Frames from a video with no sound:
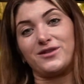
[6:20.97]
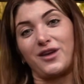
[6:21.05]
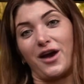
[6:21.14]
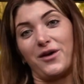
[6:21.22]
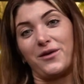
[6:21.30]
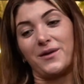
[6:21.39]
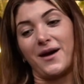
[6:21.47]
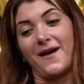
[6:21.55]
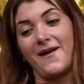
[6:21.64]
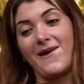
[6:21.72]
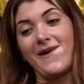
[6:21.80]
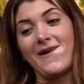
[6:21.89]
So
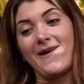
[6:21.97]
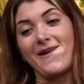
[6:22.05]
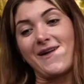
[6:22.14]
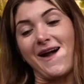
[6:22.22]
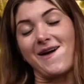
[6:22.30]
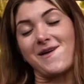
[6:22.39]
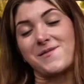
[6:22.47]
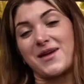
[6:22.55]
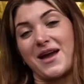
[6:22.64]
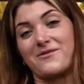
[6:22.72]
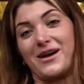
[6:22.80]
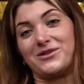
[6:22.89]
yeah, I'm
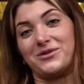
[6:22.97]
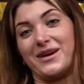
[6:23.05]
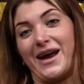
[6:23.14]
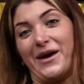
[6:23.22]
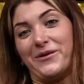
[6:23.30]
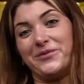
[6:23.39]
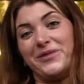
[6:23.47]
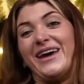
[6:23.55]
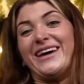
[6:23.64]
getting around to it now.